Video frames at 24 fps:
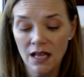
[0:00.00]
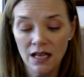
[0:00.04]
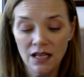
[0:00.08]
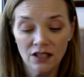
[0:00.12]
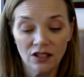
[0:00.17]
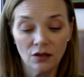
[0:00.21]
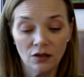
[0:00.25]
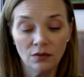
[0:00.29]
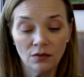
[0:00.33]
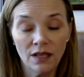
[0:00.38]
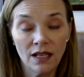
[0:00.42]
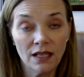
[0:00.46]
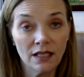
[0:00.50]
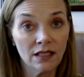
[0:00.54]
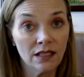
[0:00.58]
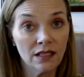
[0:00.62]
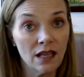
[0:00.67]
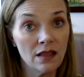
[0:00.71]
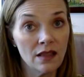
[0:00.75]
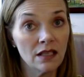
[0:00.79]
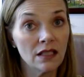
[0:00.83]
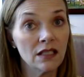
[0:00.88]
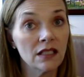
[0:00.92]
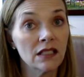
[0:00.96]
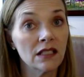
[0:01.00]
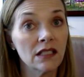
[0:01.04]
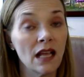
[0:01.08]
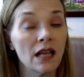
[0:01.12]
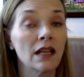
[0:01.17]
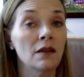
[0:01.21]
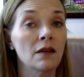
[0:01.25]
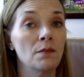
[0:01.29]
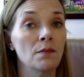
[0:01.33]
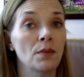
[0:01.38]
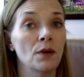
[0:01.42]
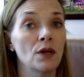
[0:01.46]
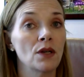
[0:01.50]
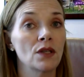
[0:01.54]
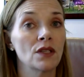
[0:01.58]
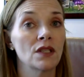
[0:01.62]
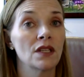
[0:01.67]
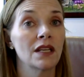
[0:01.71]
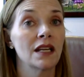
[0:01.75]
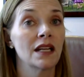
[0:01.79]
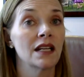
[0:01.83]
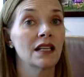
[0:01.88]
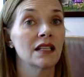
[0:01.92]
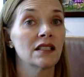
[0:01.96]
So let's say the second
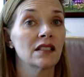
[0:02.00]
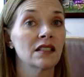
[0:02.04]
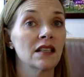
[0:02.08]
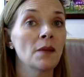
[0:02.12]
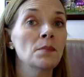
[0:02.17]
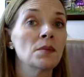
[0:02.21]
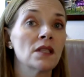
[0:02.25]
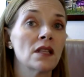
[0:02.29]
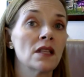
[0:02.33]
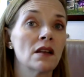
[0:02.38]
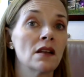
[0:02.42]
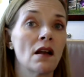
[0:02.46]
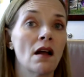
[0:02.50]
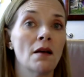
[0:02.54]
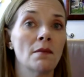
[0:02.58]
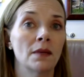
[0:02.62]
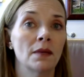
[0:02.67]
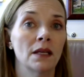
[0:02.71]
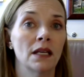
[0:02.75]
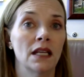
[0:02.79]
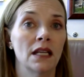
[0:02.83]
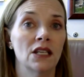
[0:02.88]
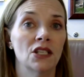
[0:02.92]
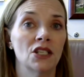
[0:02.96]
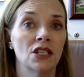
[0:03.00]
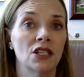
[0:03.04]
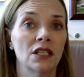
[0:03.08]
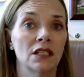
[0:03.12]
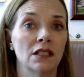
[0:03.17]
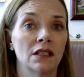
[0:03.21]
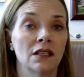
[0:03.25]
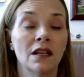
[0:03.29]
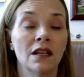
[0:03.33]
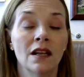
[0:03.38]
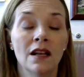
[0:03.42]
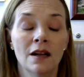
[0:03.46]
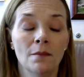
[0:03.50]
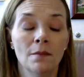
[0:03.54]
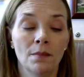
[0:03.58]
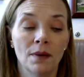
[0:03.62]
person accepts the nomination,